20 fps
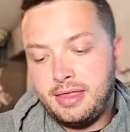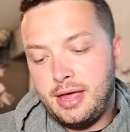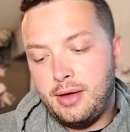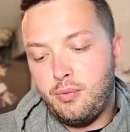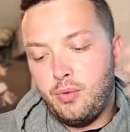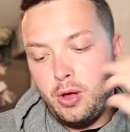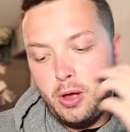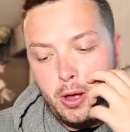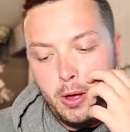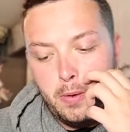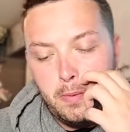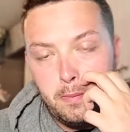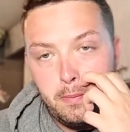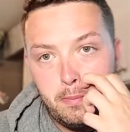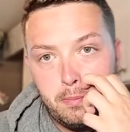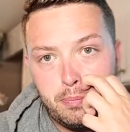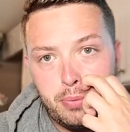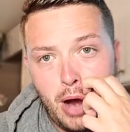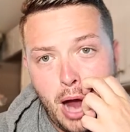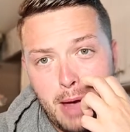will
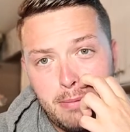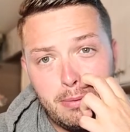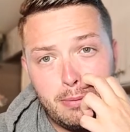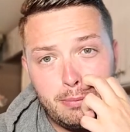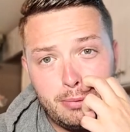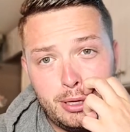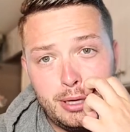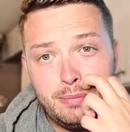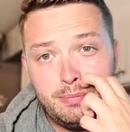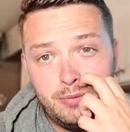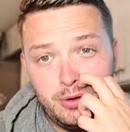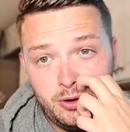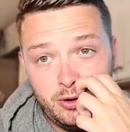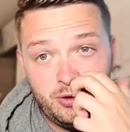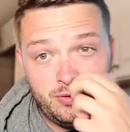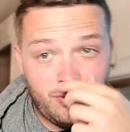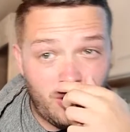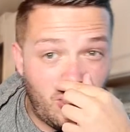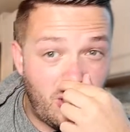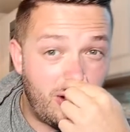probably
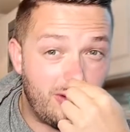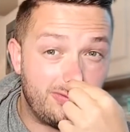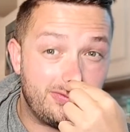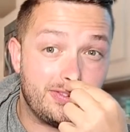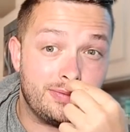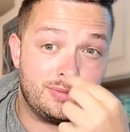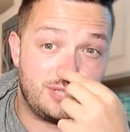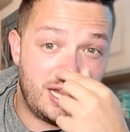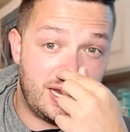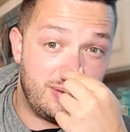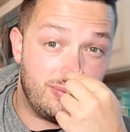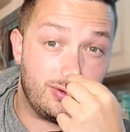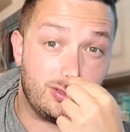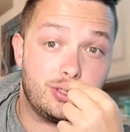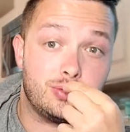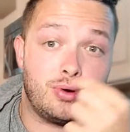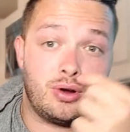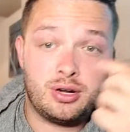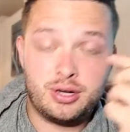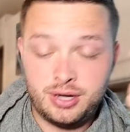move on from Teddy
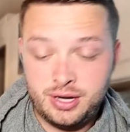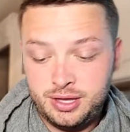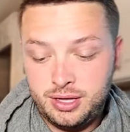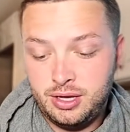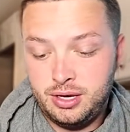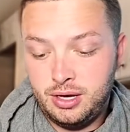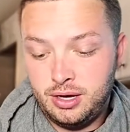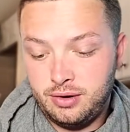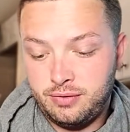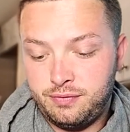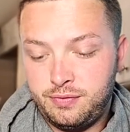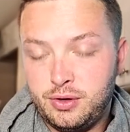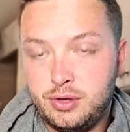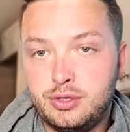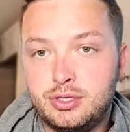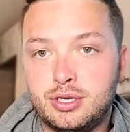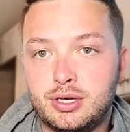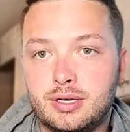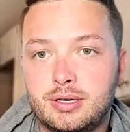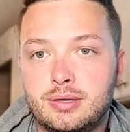Bridgewater in the near
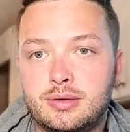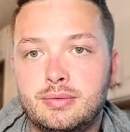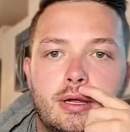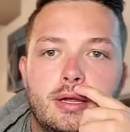future.